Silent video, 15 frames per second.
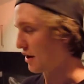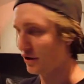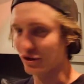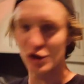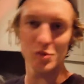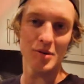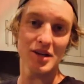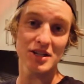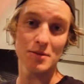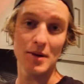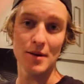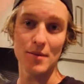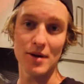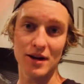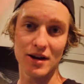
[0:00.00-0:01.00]
I got 2 minutes to
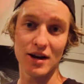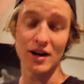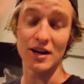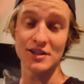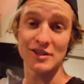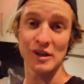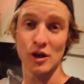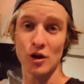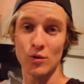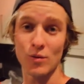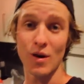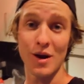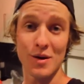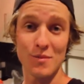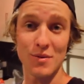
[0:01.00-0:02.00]
be in my car, so I gotta
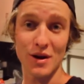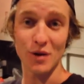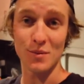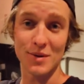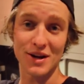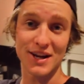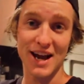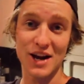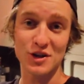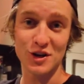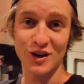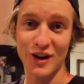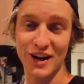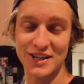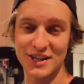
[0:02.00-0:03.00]
run, but I want to catch
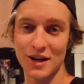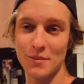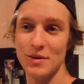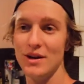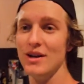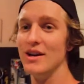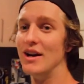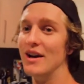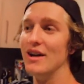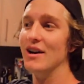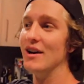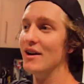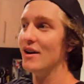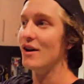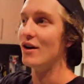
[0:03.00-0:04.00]
you guys up
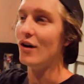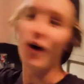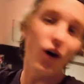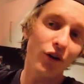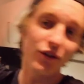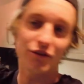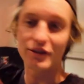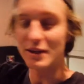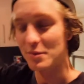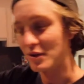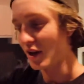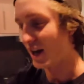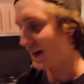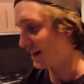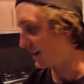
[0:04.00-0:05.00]
on the flip
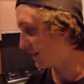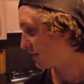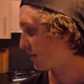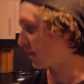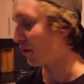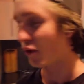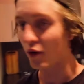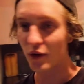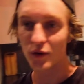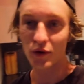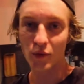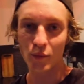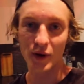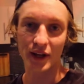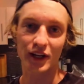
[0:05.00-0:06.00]
side
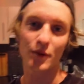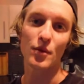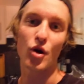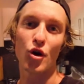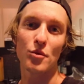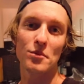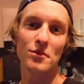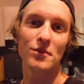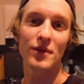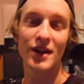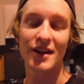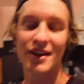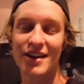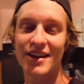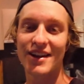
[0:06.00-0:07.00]
when I come home
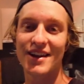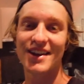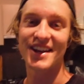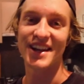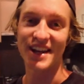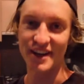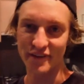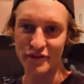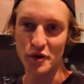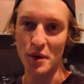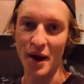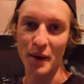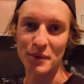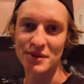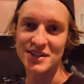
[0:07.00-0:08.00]
in a few
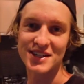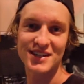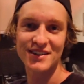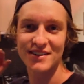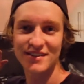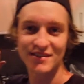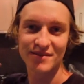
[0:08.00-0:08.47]
hours.